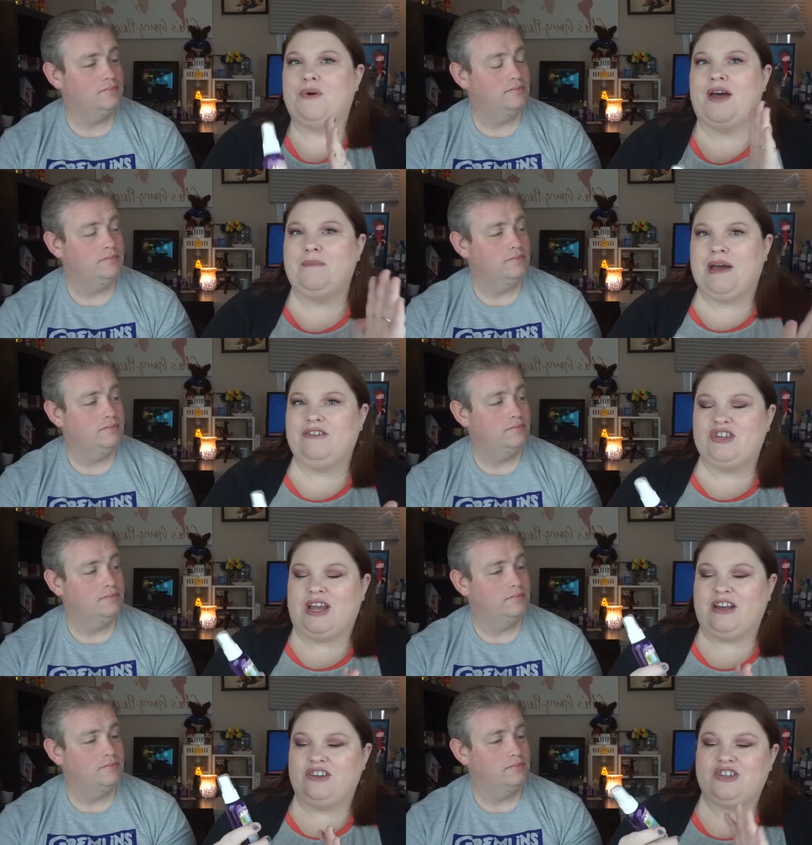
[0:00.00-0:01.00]
Speaker 1: brought about
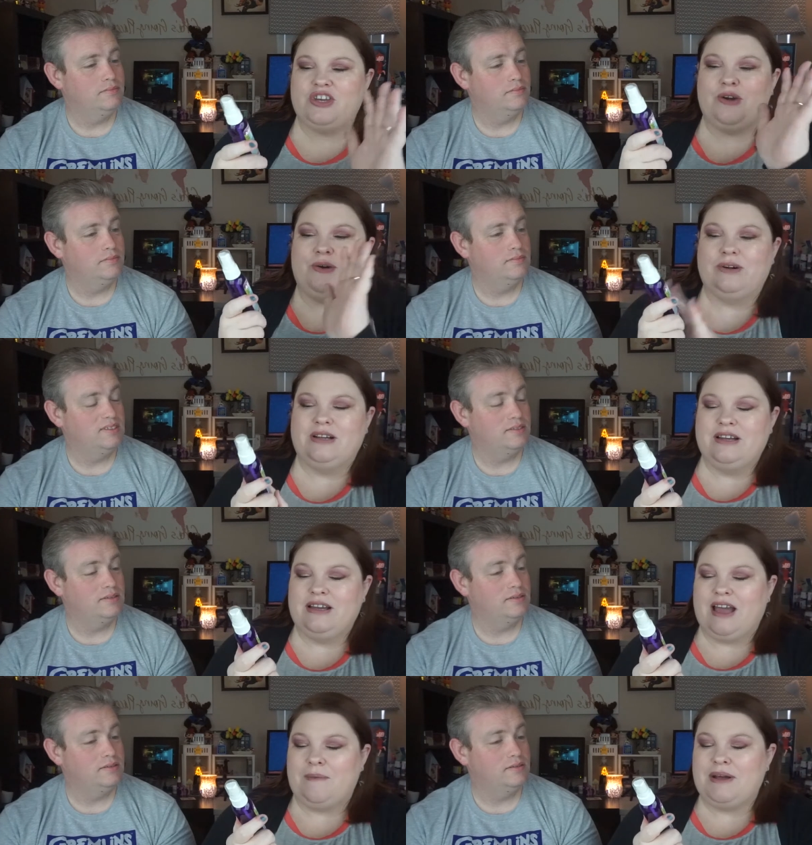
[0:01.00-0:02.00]
change. So
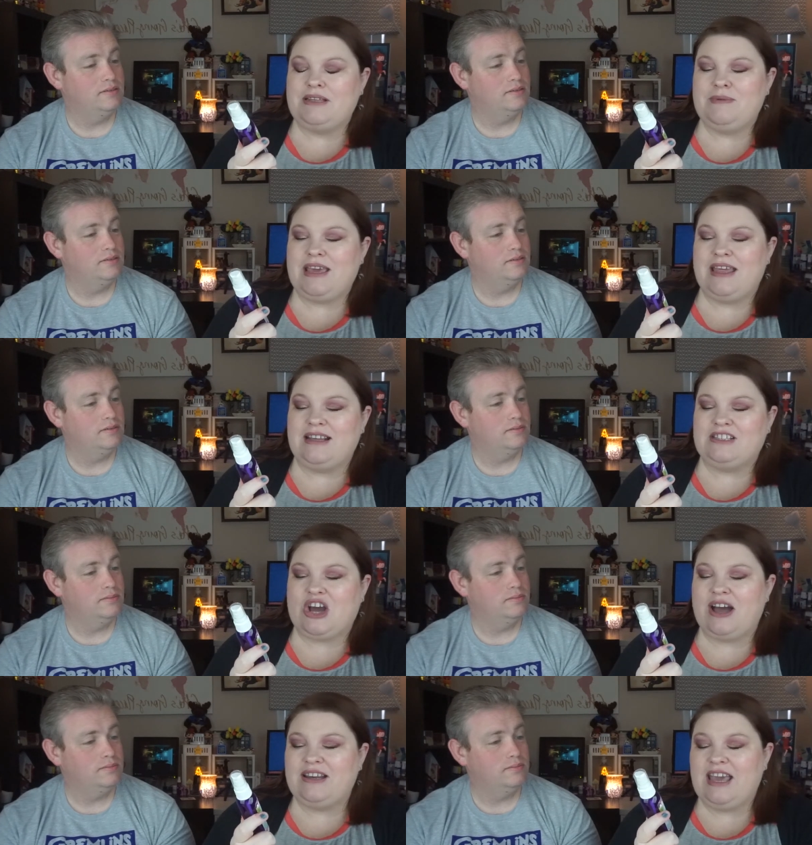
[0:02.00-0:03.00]
about to begin is
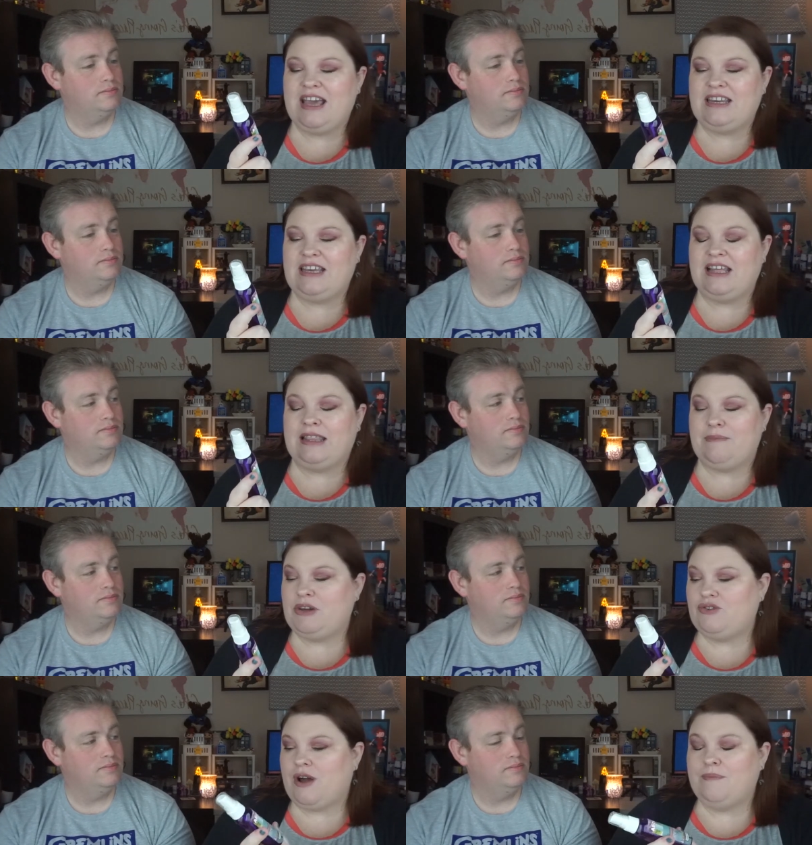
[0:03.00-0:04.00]
cotton candy, lemon
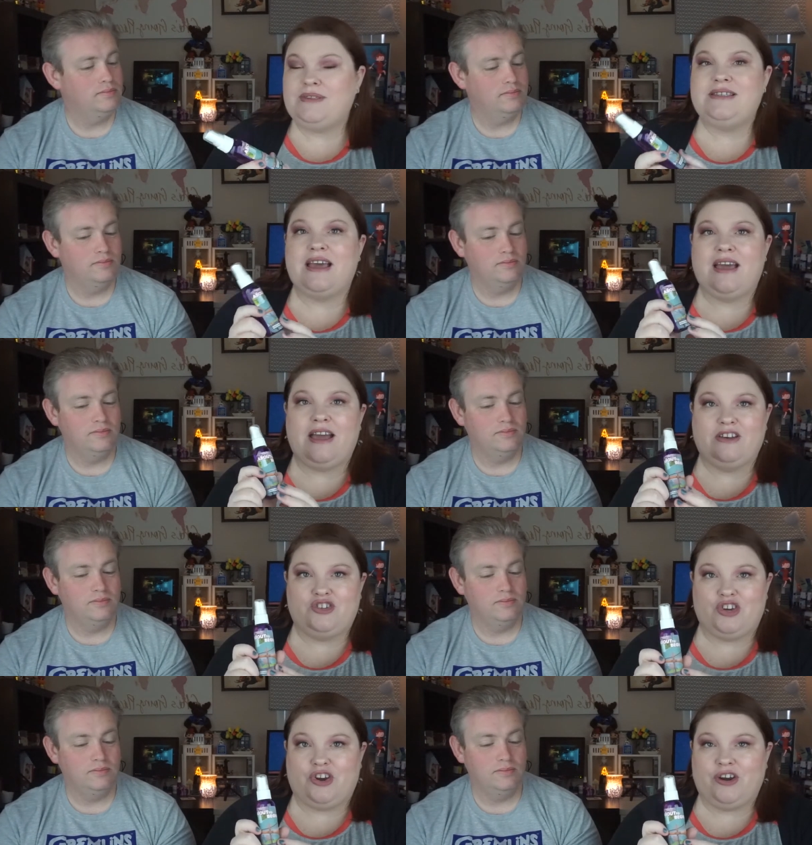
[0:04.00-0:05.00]
drops, and
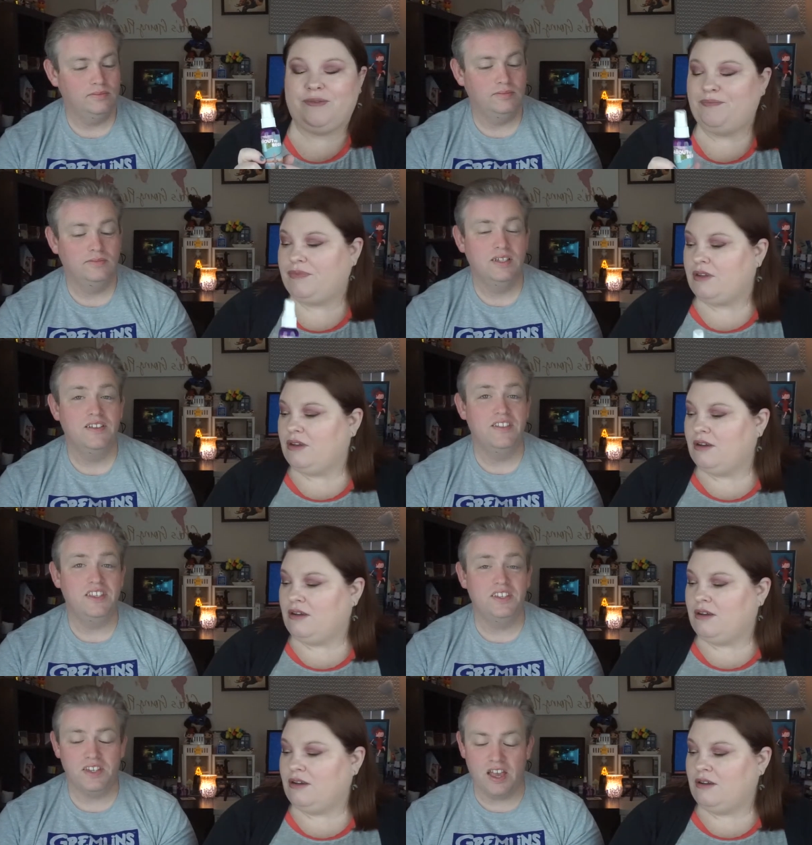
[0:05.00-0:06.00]
sugar.
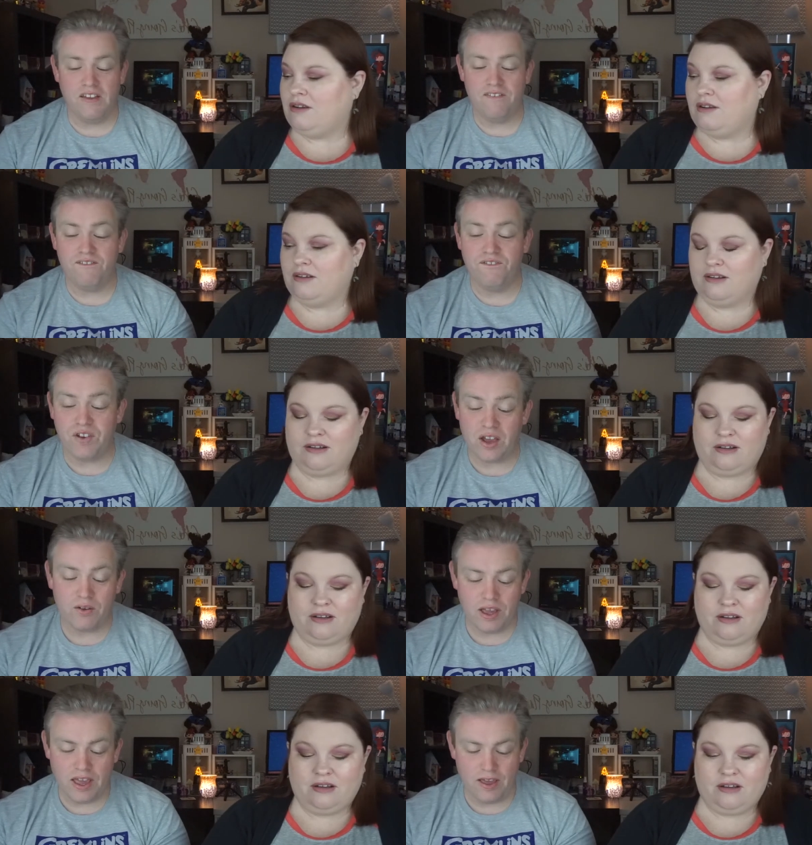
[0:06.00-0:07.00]
Speaker 2: This is a
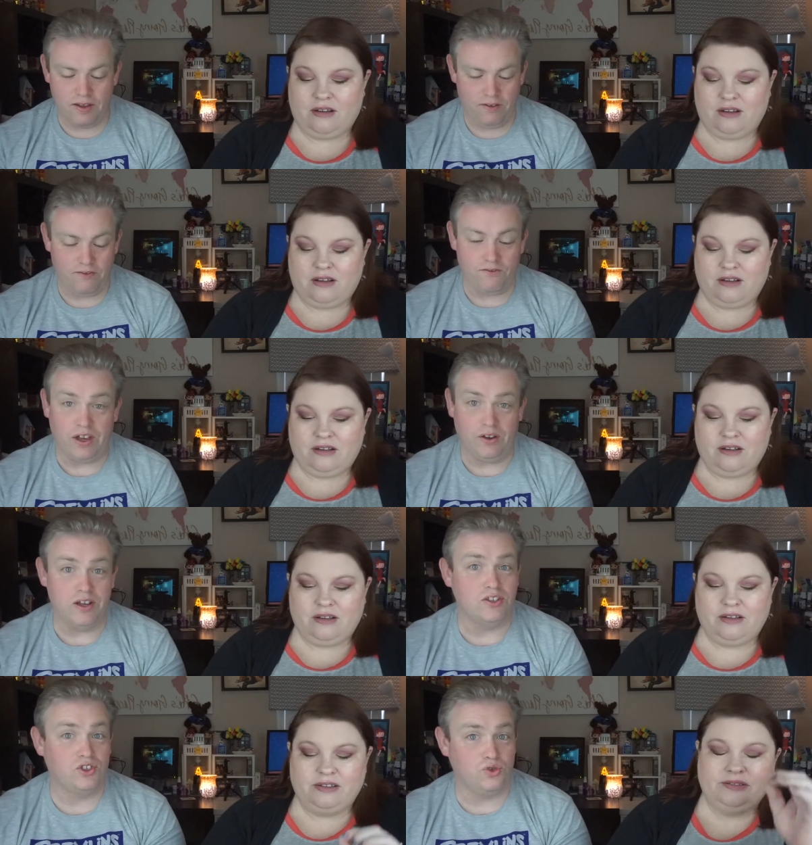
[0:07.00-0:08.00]
very,
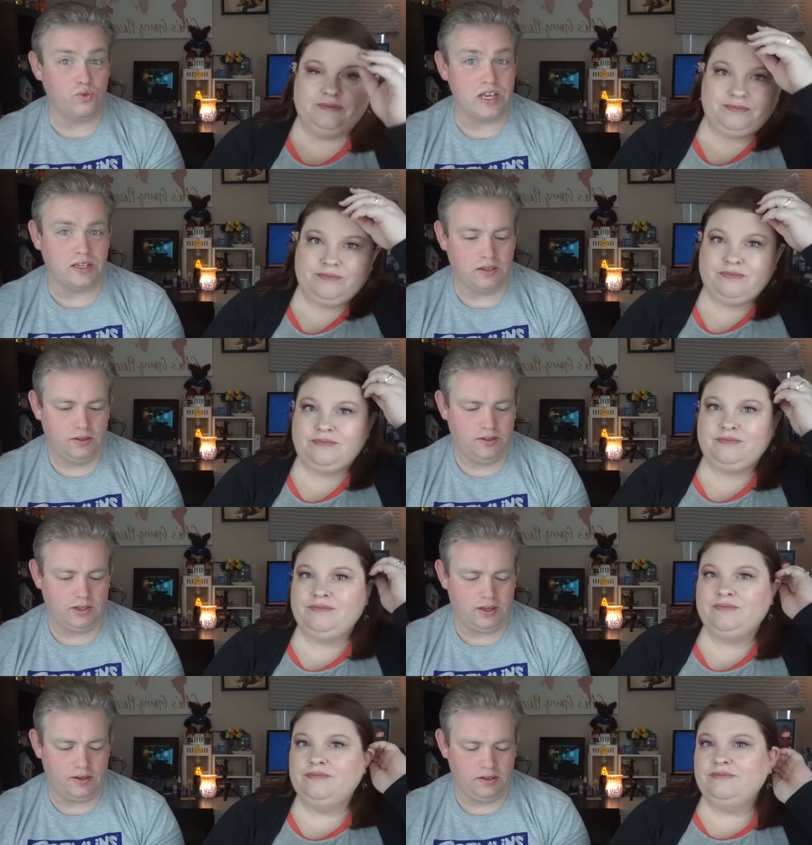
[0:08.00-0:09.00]
very sweet
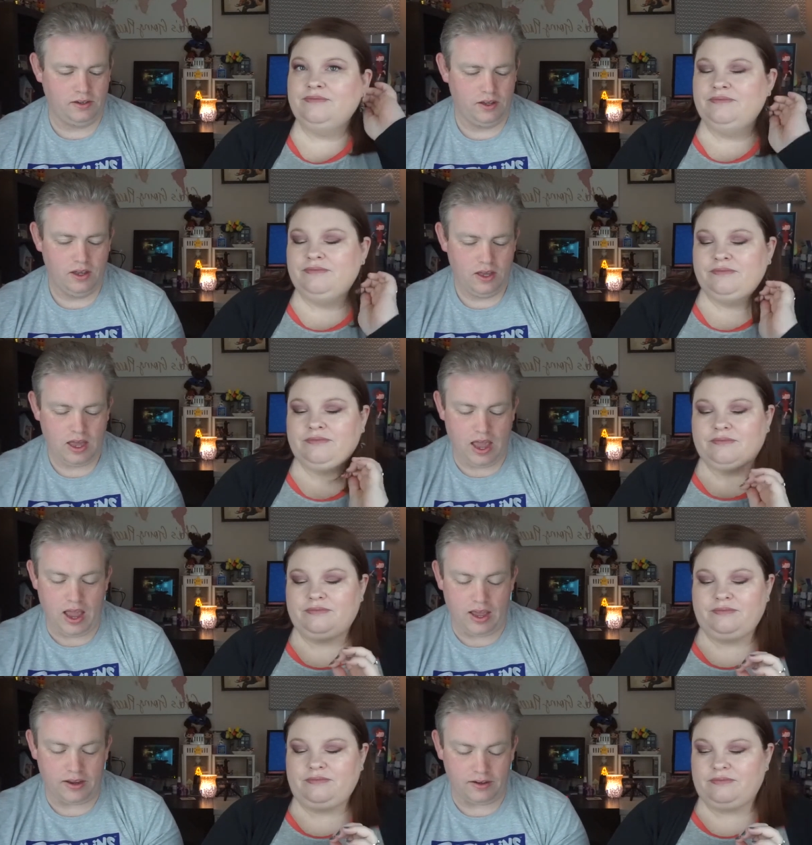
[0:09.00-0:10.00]
scent.
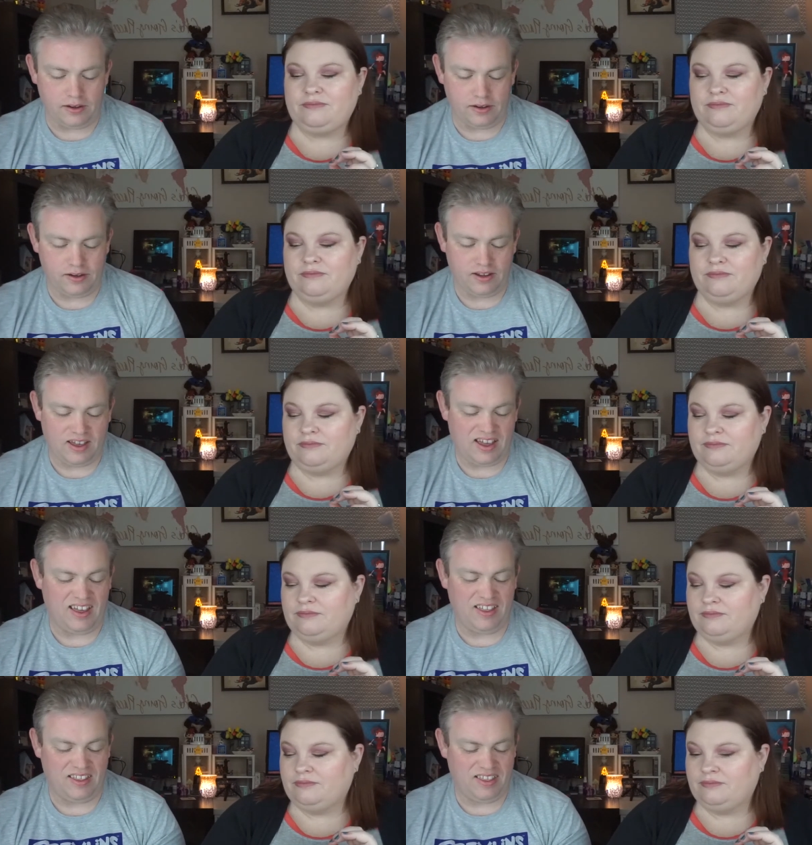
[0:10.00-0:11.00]
And
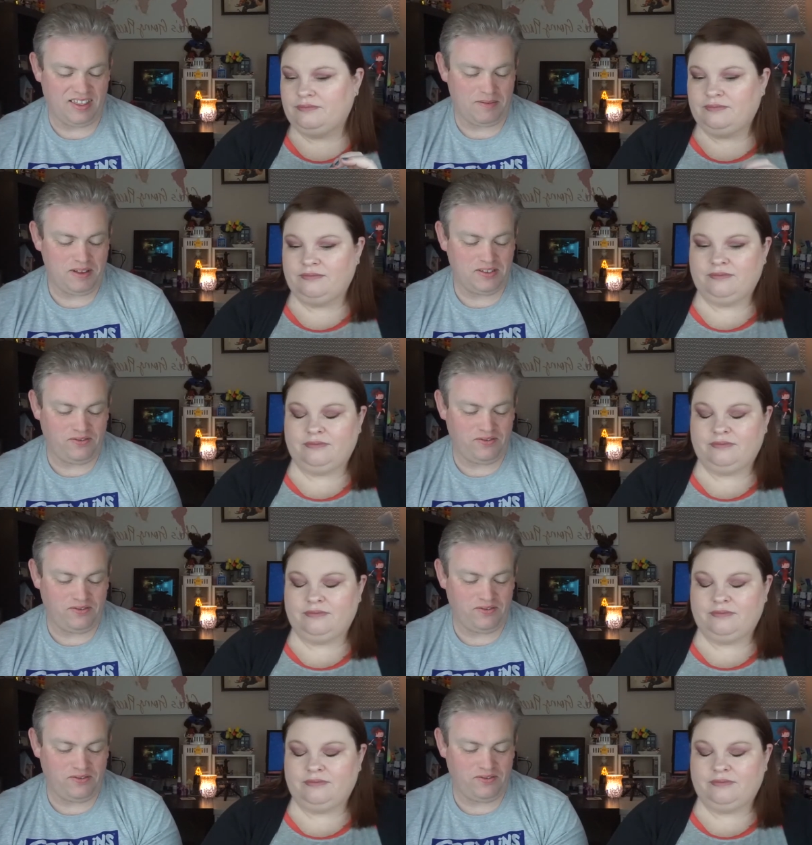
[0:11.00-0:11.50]
that makes it